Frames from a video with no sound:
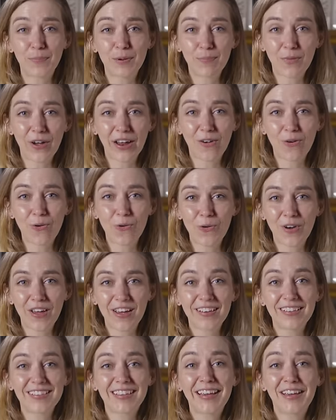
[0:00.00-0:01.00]
been my
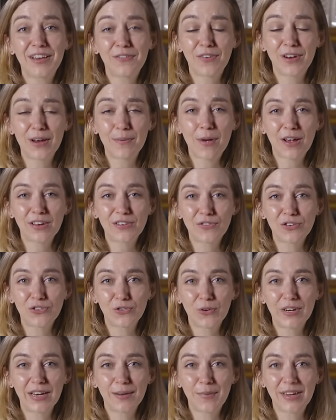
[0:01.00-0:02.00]
corner. Thank you very much for
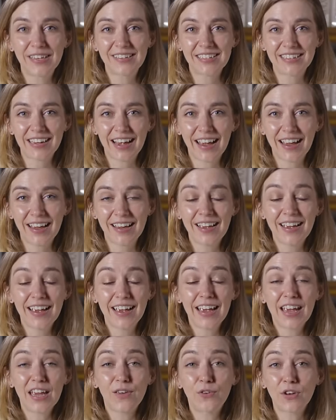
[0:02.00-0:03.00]
joining me today.
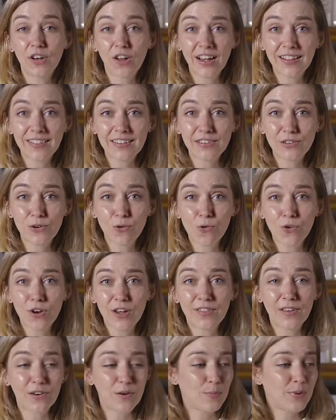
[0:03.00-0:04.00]
If you like this
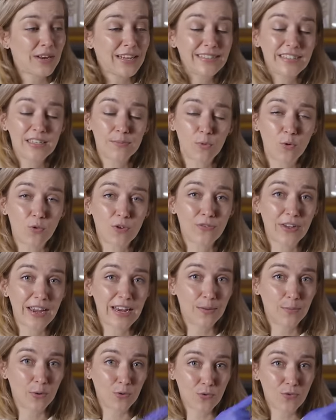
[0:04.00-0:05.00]
corner, there are plenty more
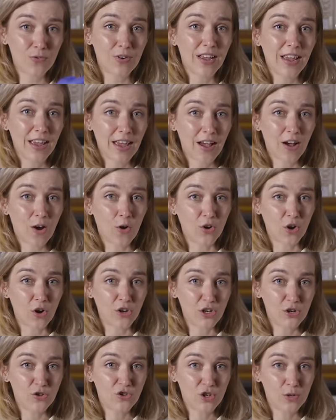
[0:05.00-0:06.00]
available on our
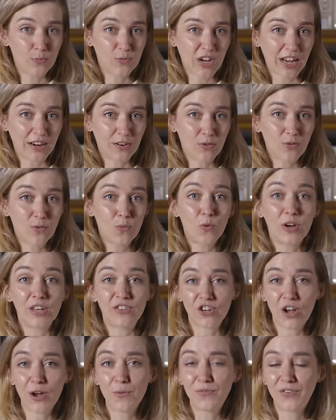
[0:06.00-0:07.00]
YouTube channel,
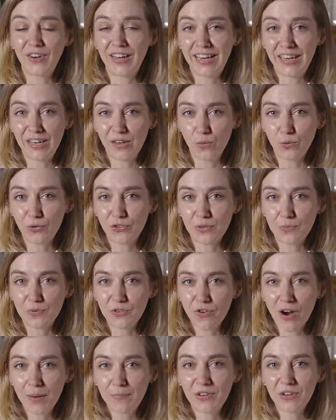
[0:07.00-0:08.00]
which hopefully you will
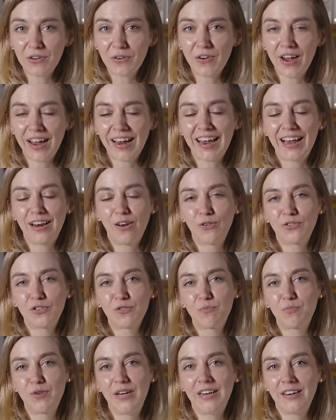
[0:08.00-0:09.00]
subscribe to and get lots
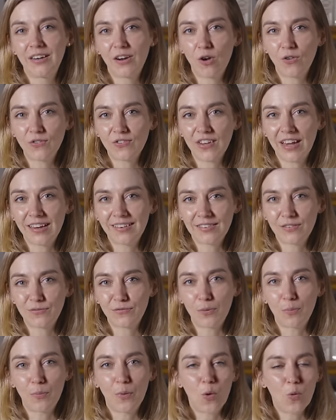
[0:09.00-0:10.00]
of brilliant content
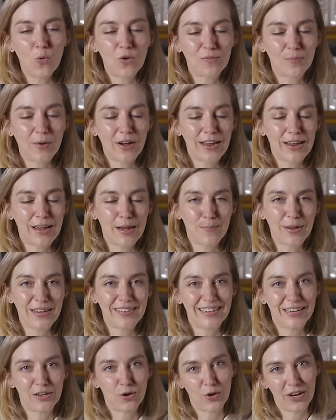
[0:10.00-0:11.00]
from all of my
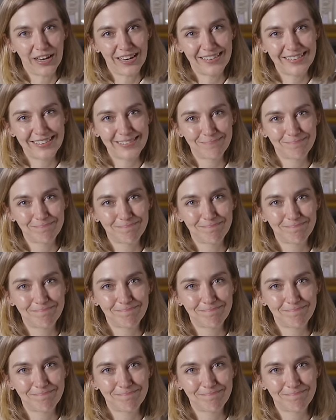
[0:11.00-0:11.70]
amazing colleagues.